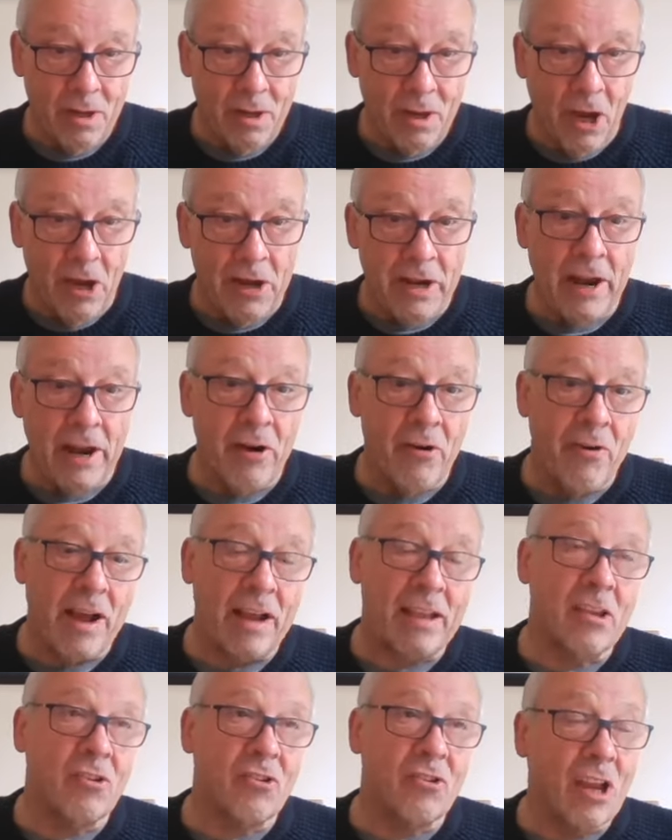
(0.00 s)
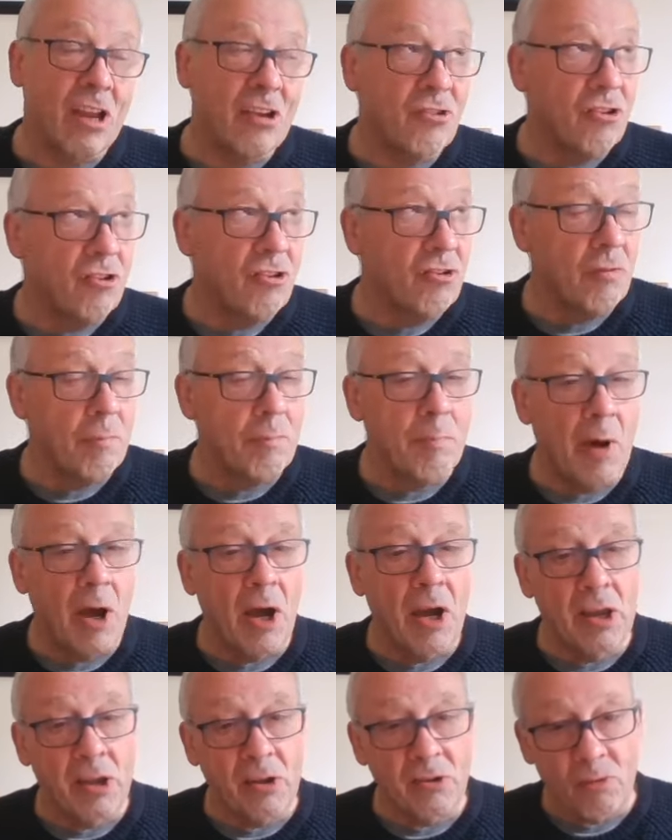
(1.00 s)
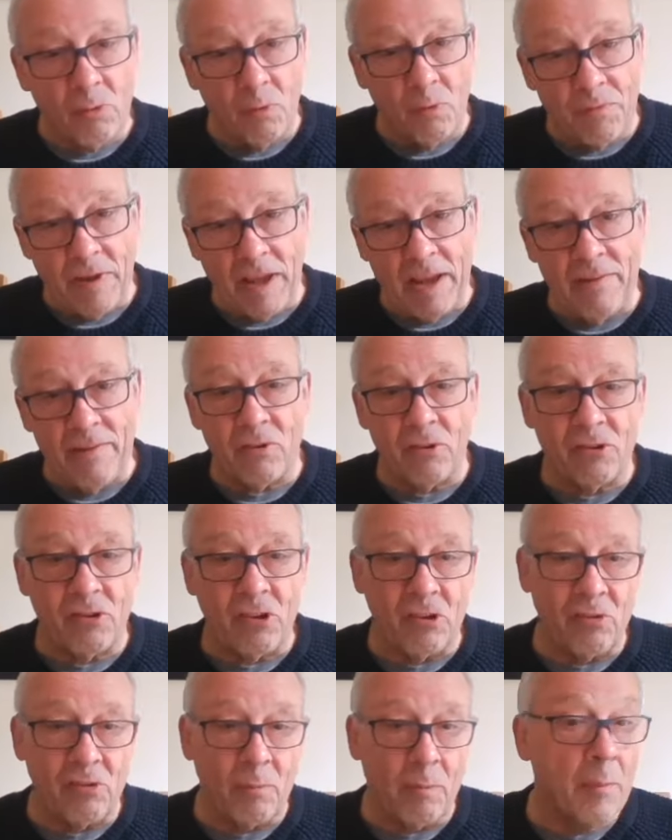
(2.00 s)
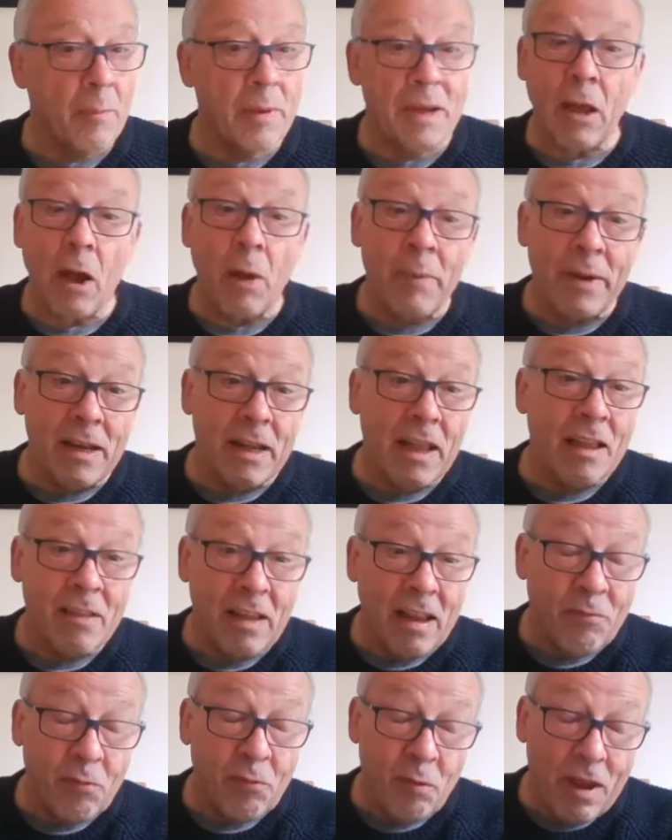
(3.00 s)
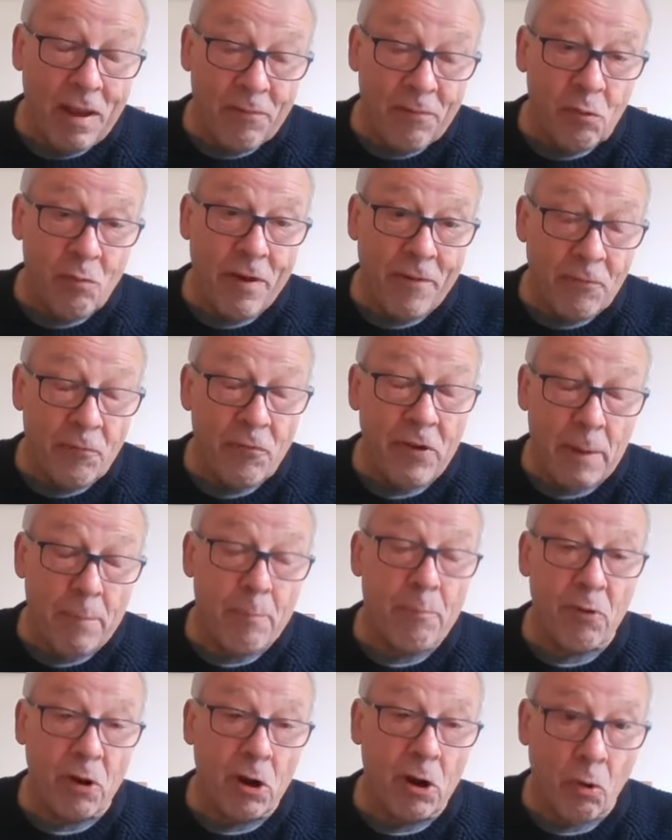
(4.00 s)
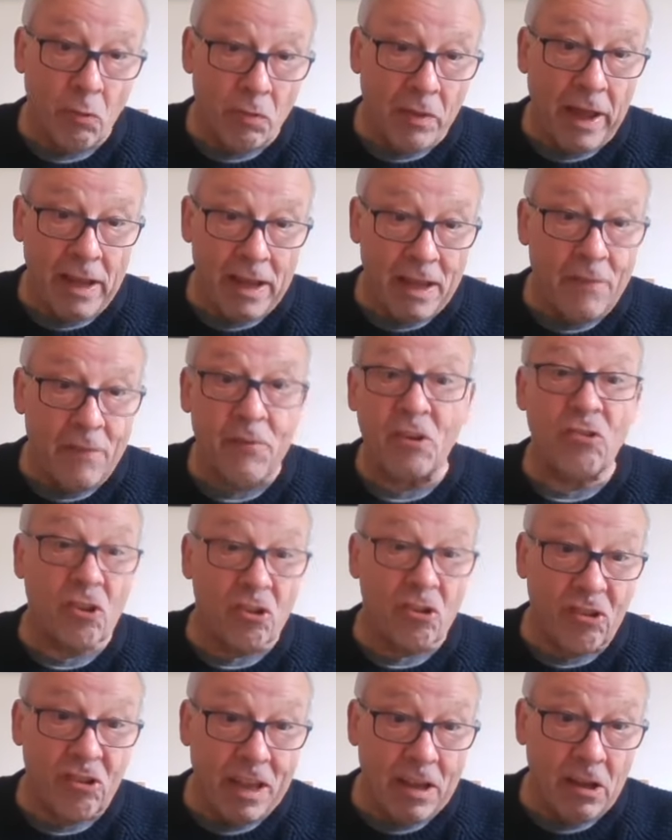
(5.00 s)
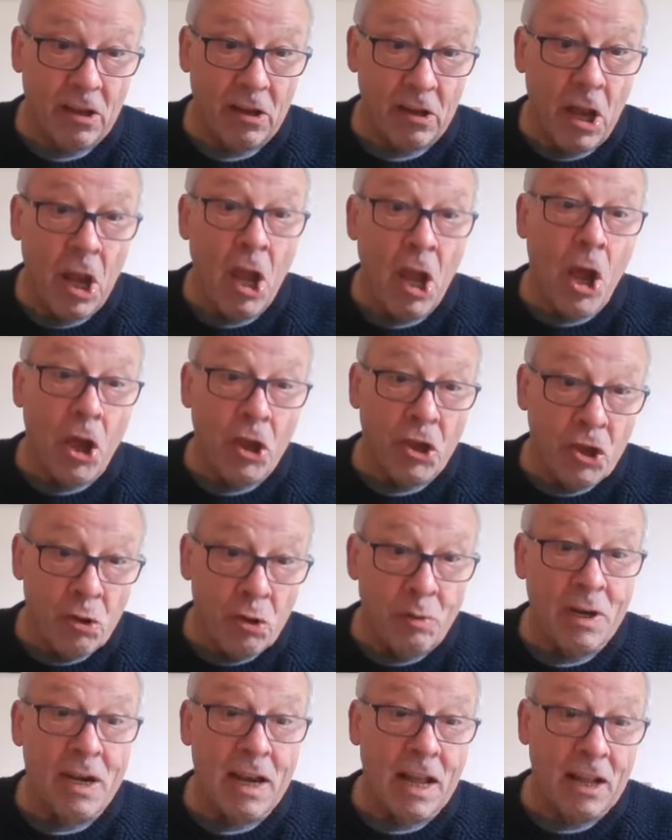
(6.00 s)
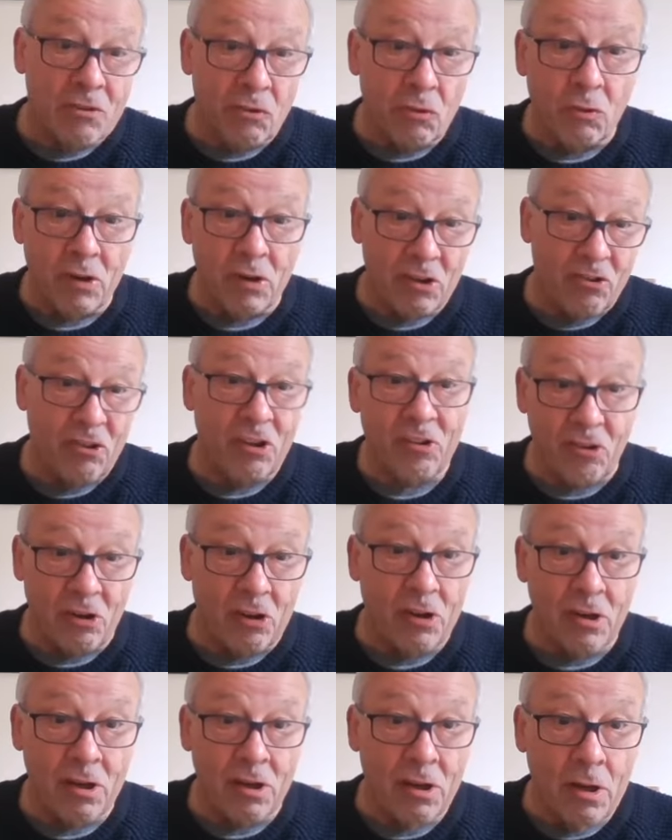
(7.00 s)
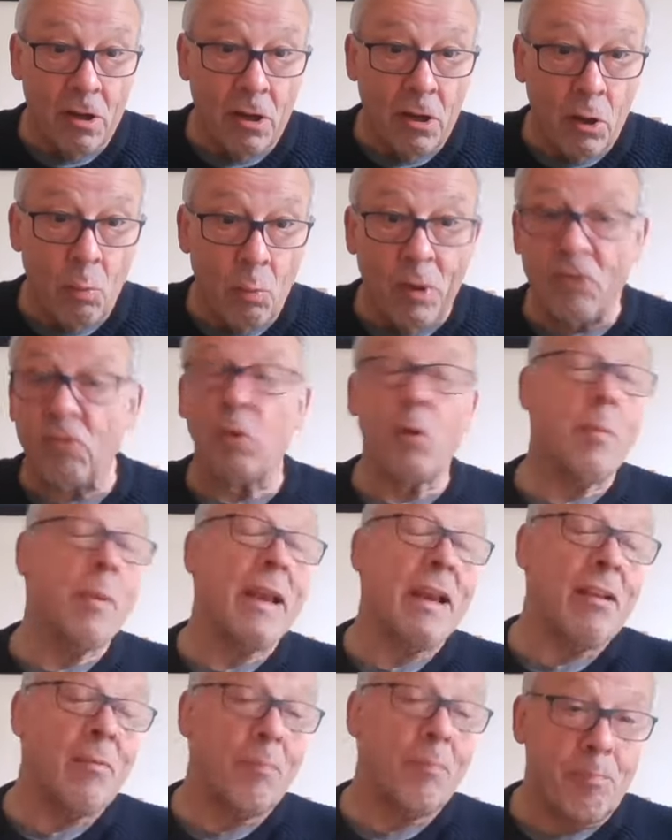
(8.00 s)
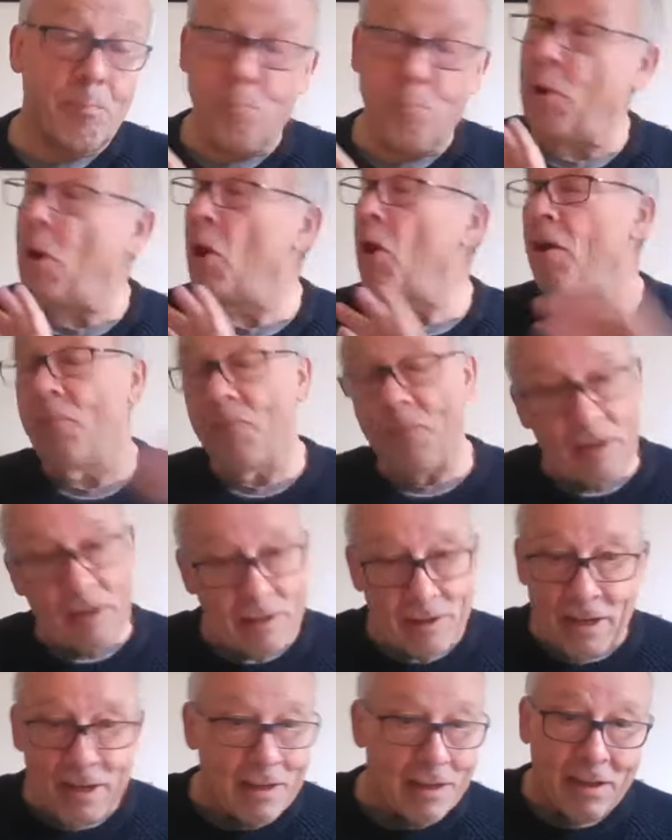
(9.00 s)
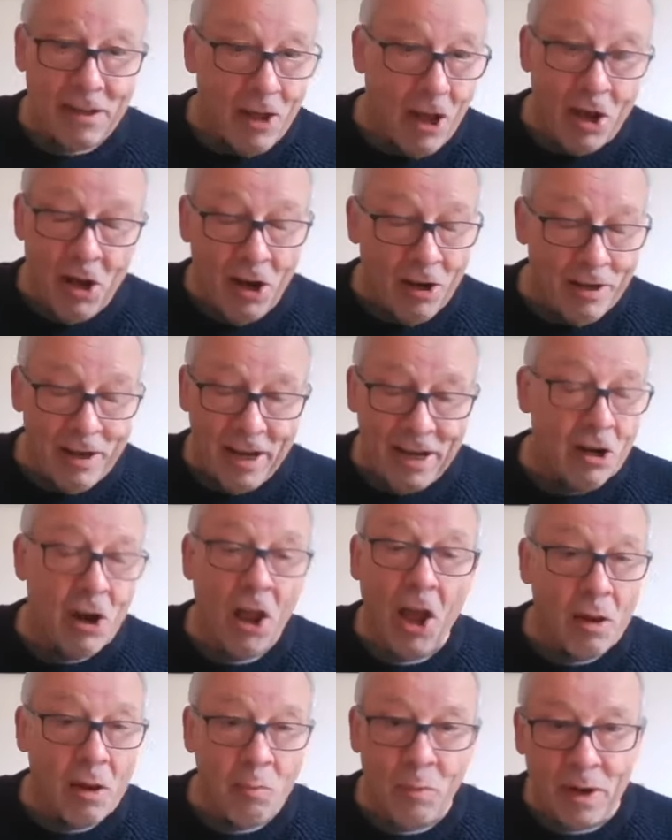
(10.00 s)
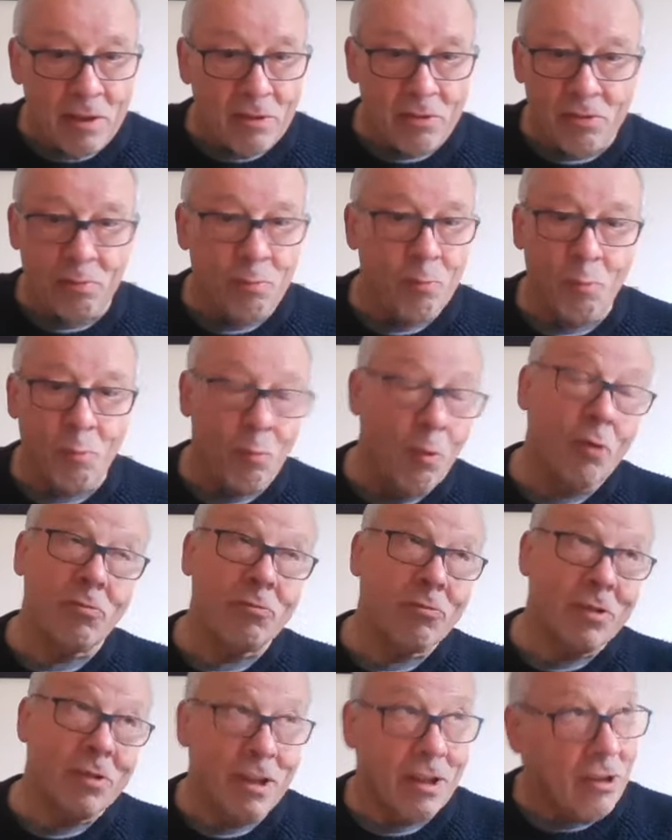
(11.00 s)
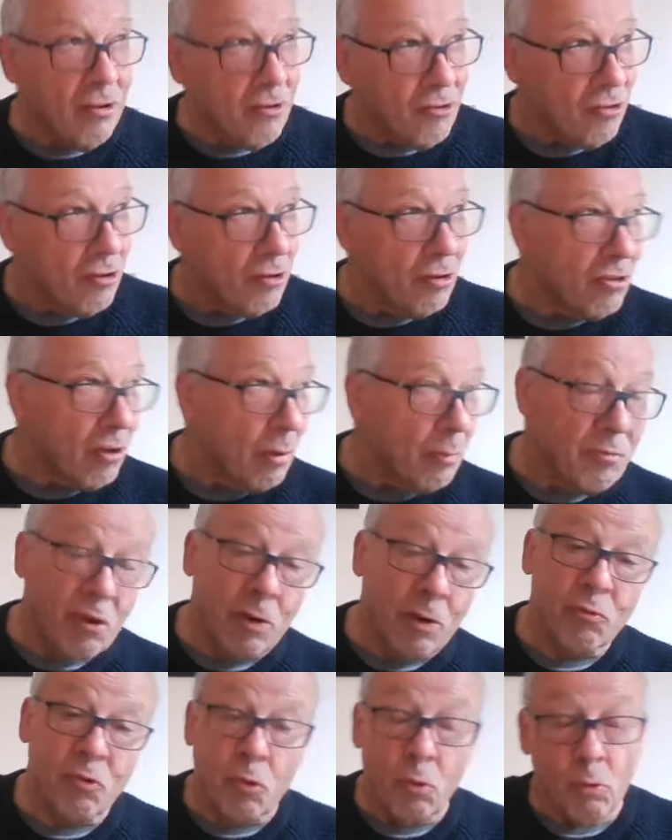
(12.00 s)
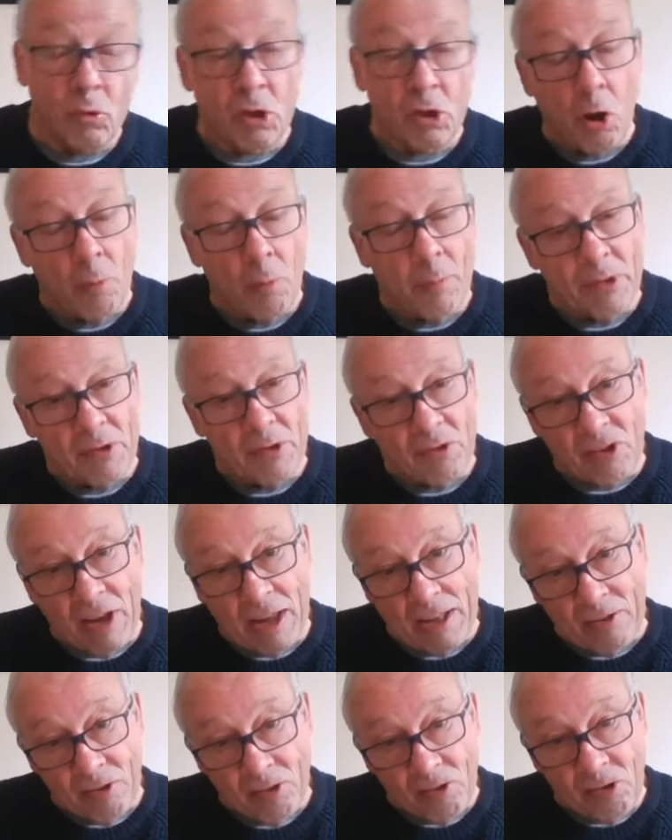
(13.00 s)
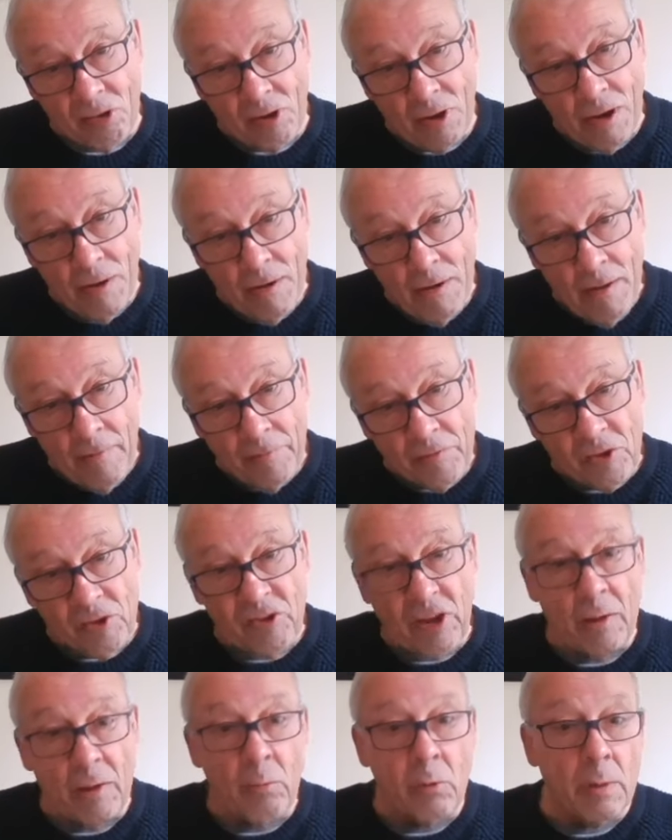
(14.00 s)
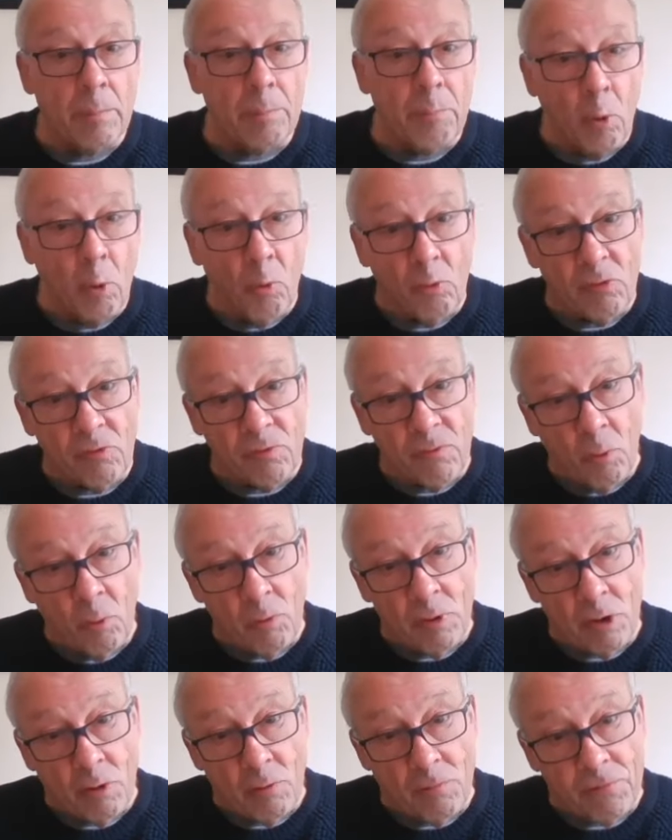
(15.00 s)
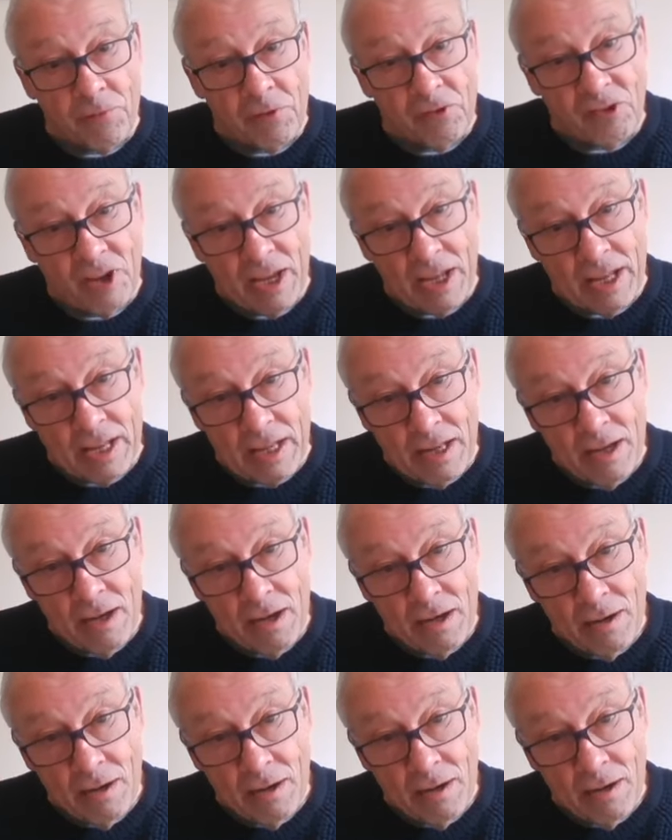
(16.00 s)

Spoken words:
And there are accusations of bias or favouritism. I mean, if the referee had prolonged that, if he'd just taken a unilateral decision, which would have been perfectly in line with what is sometimes called common sense, to say, well, the ball's fallen off the tee,